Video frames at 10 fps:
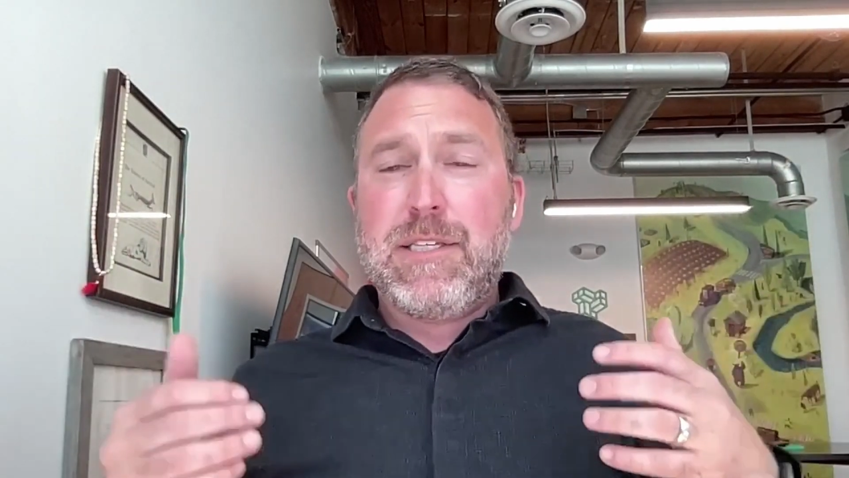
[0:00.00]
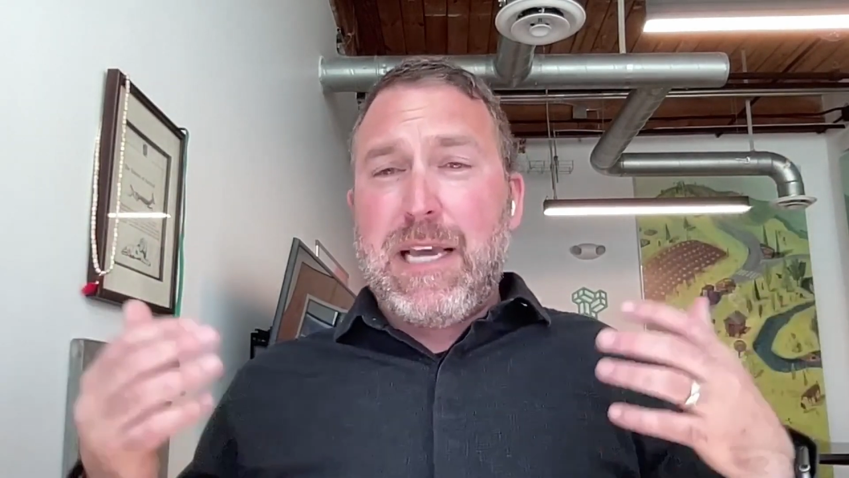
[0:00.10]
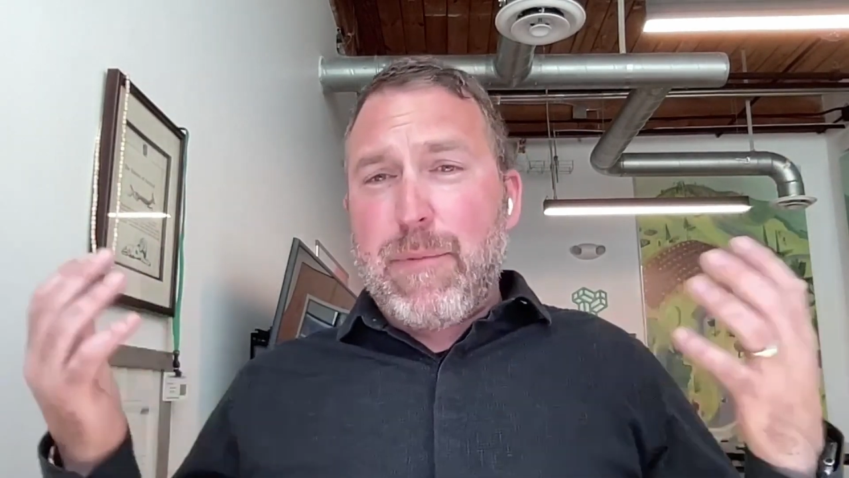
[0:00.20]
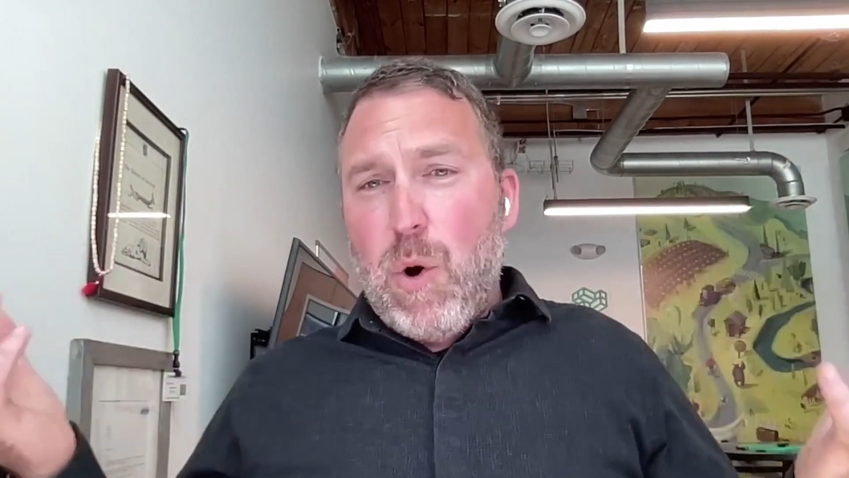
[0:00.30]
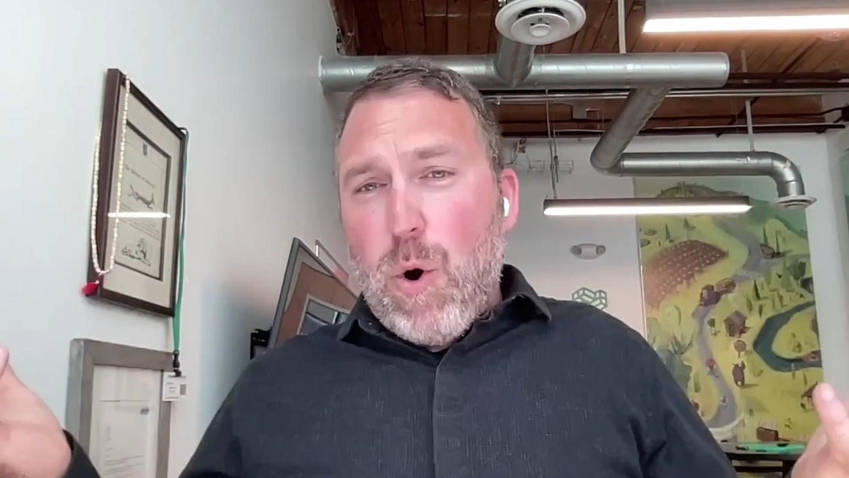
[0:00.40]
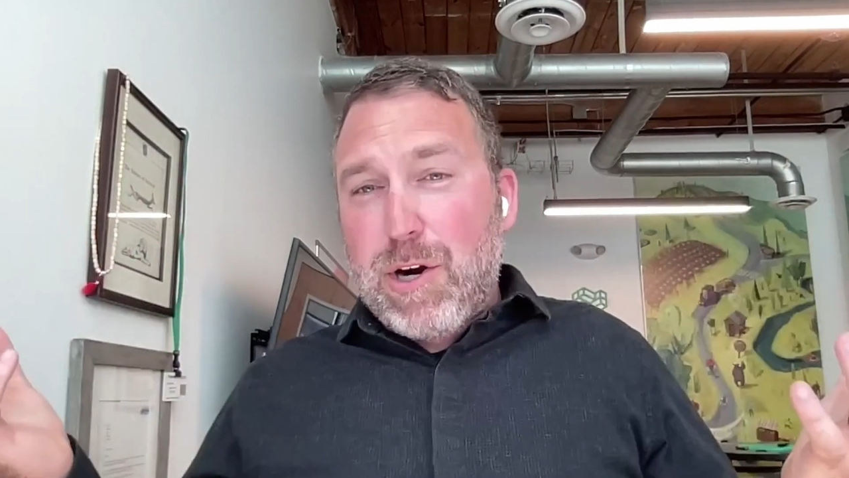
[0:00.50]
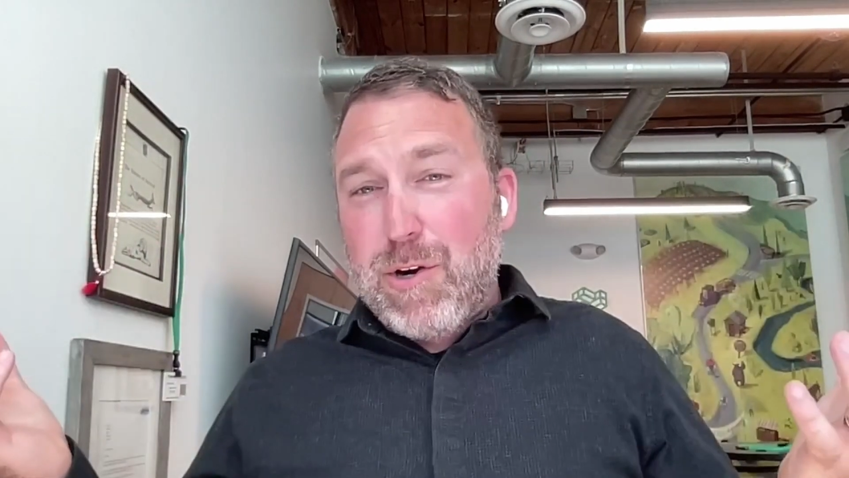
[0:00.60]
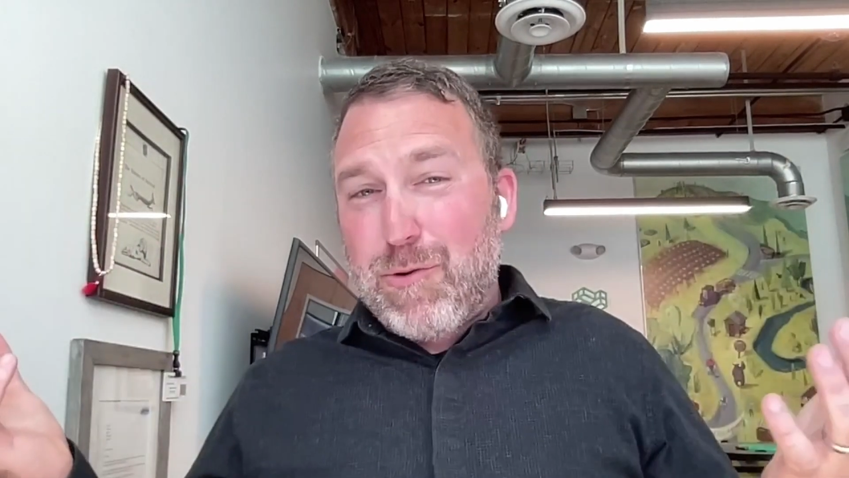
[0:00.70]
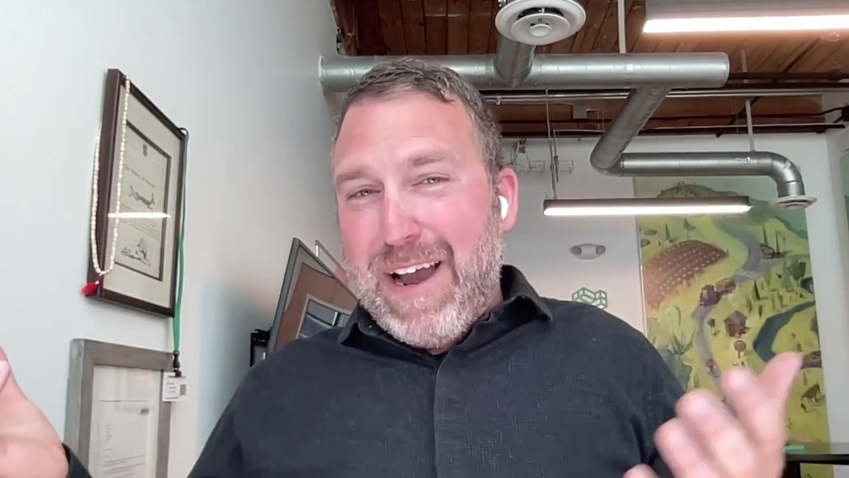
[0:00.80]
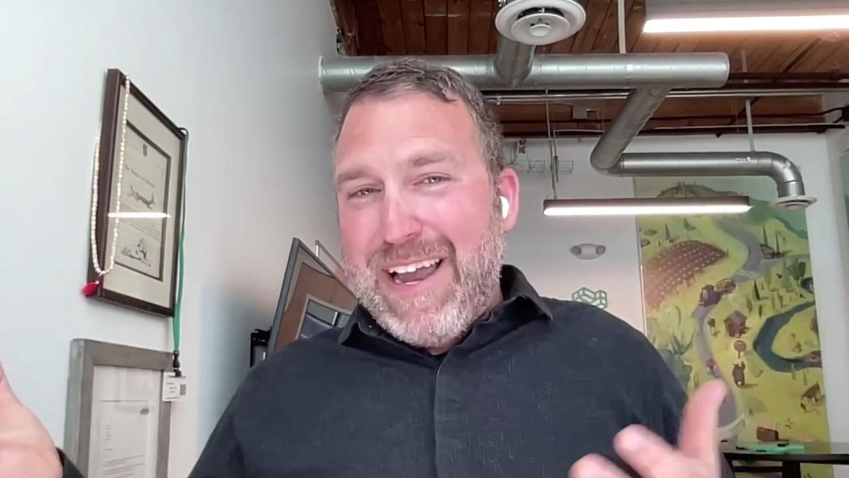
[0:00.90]
Same with
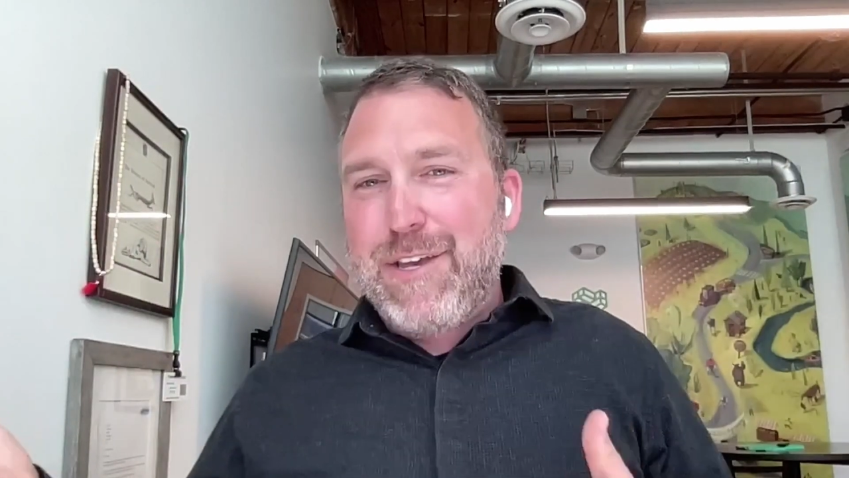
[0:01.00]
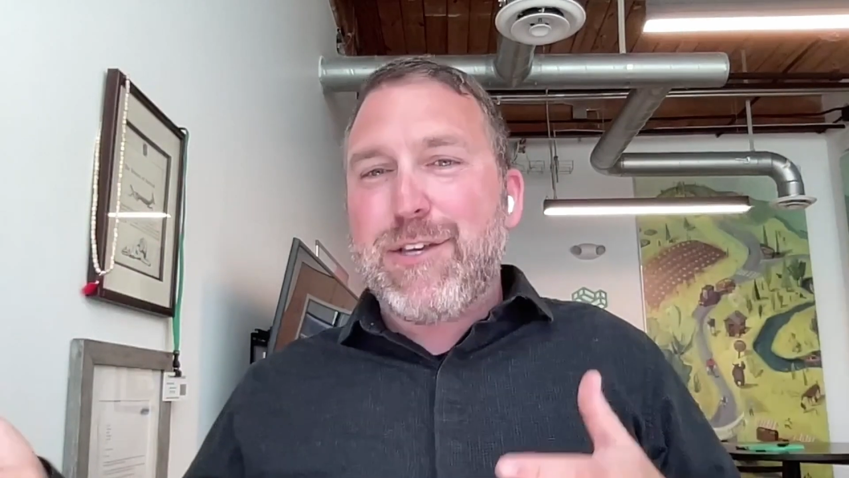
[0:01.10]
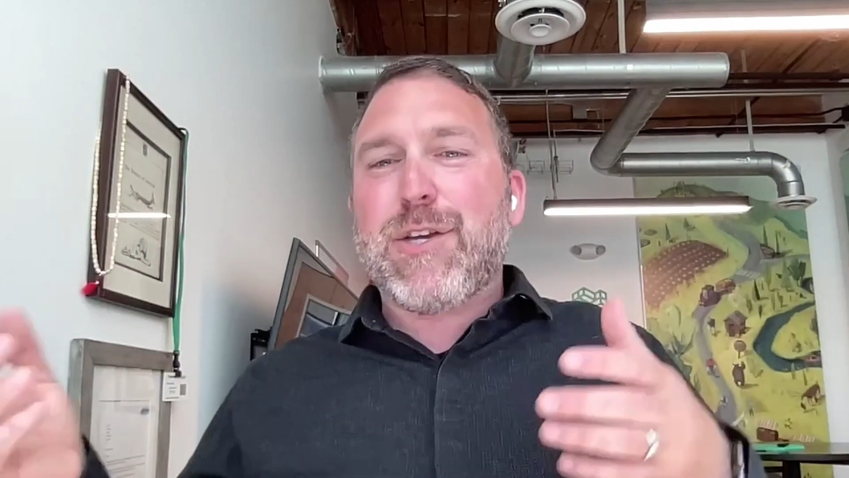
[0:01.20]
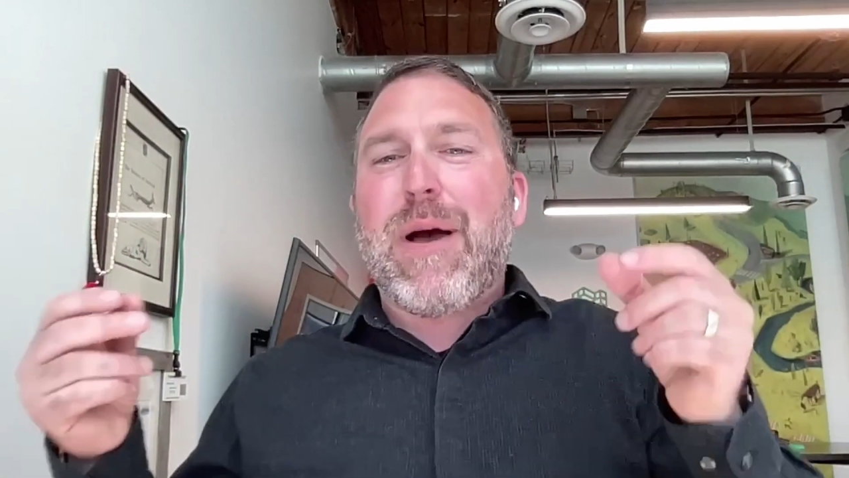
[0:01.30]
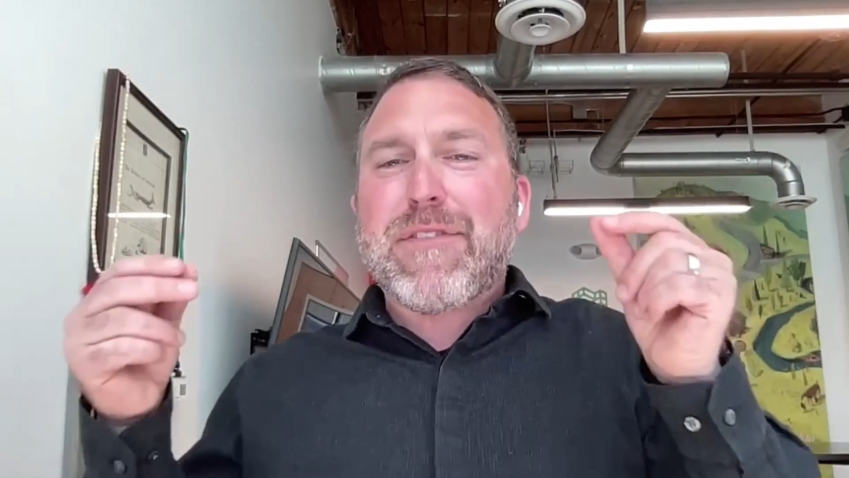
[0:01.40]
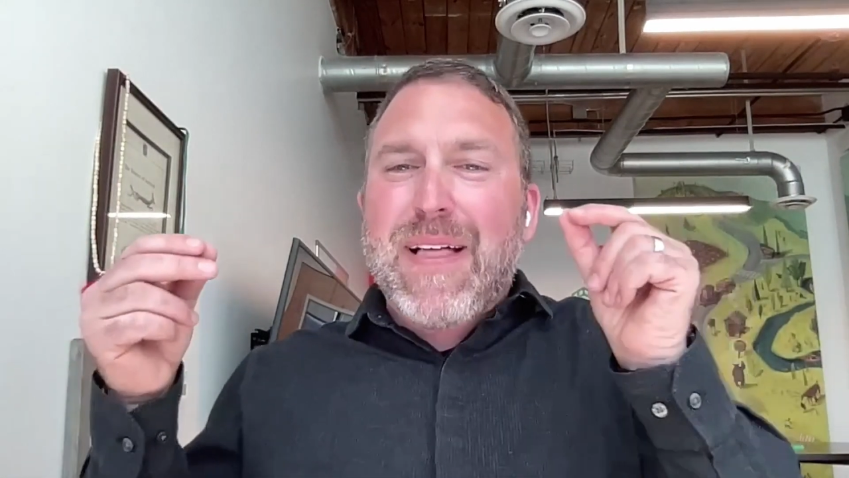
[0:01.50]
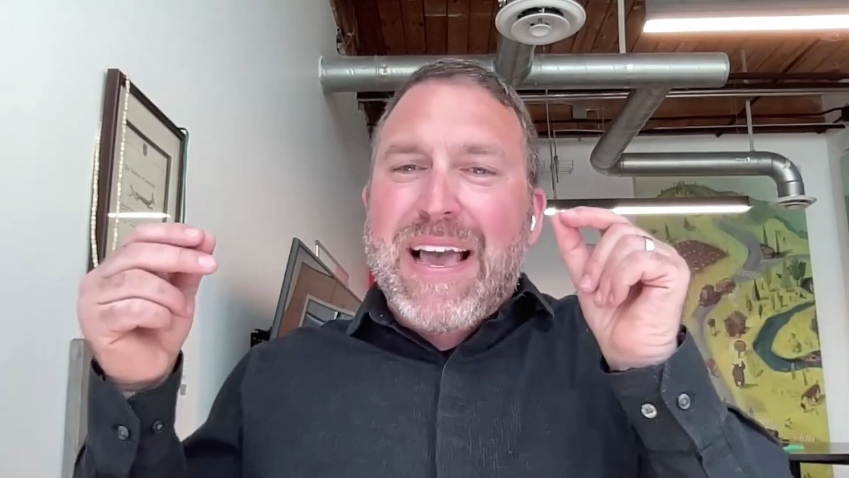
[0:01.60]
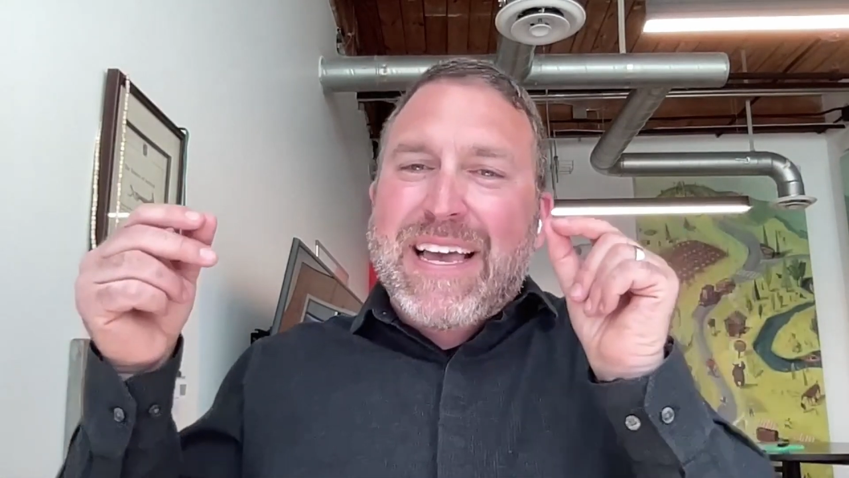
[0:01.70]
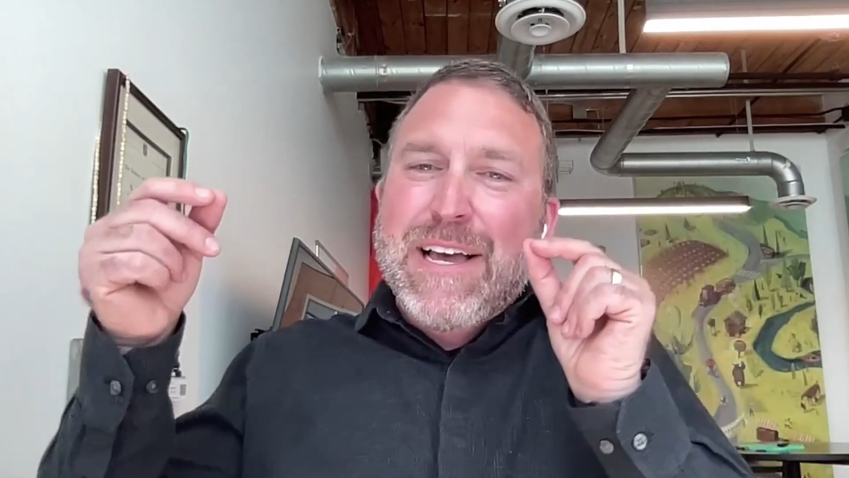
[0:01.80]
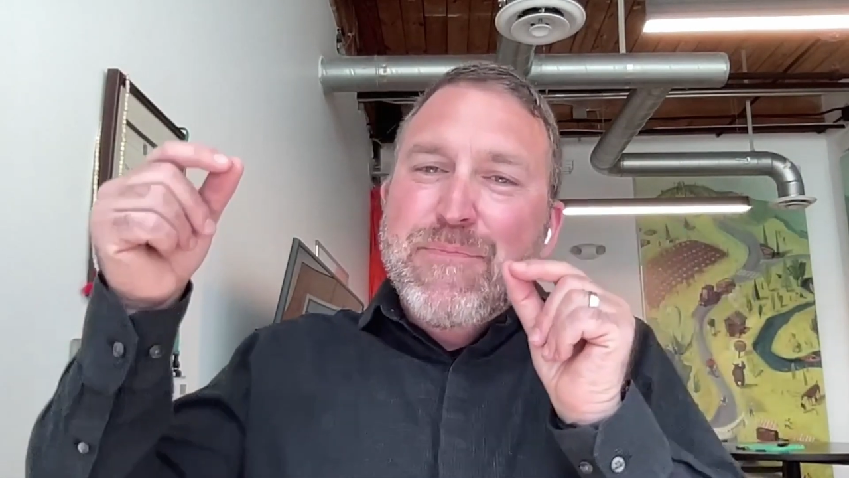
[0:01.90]
Oracle, right? So you have to